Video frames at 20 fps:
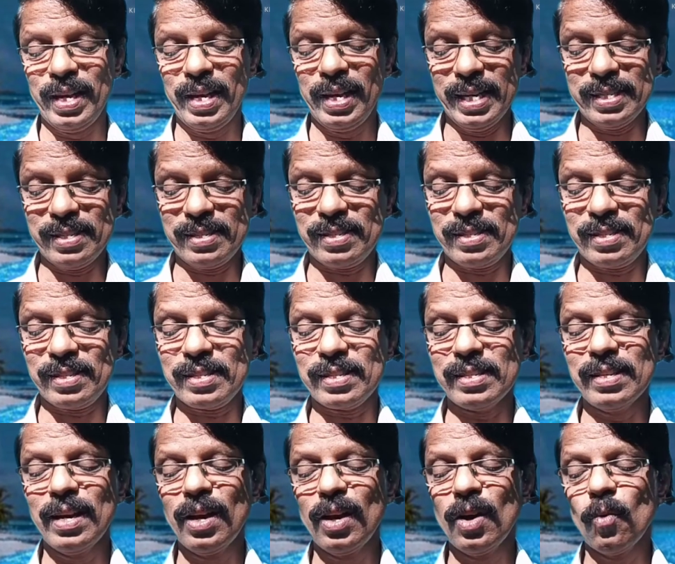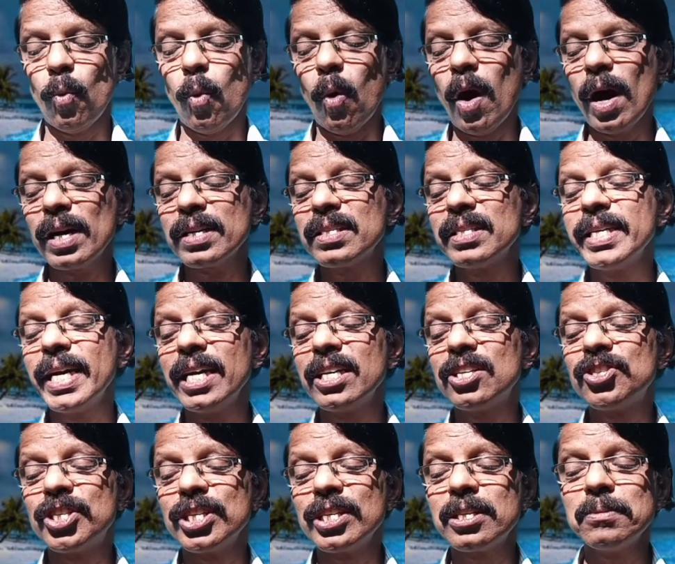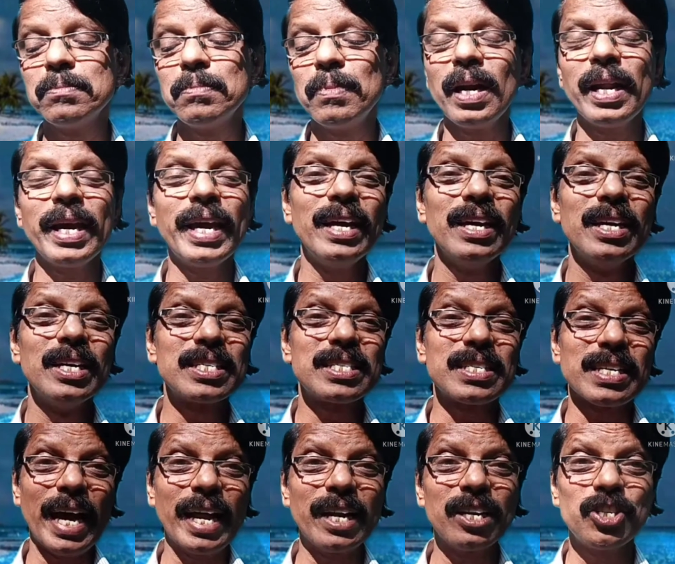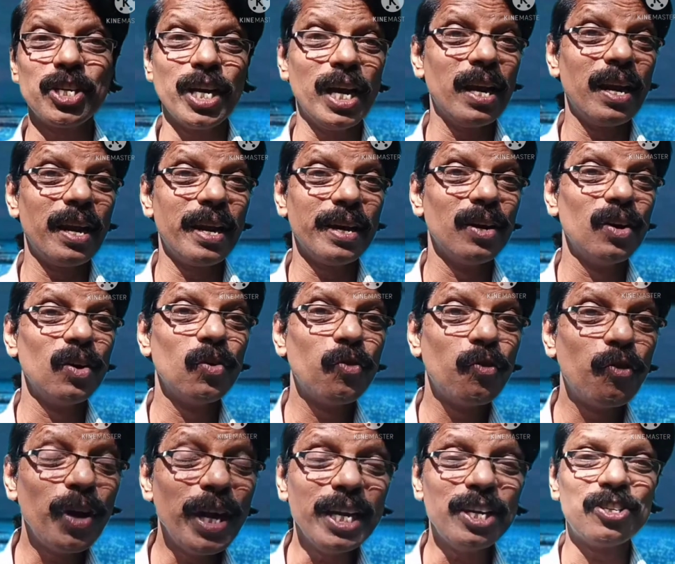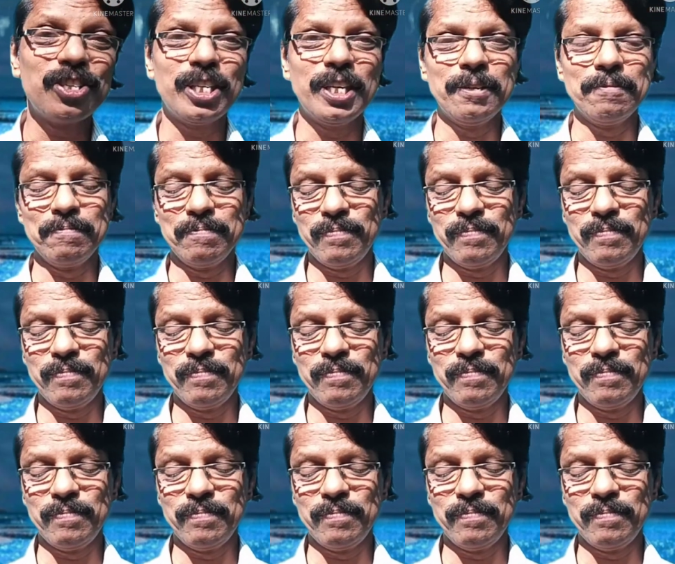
Yes, wash their terribly transient feet.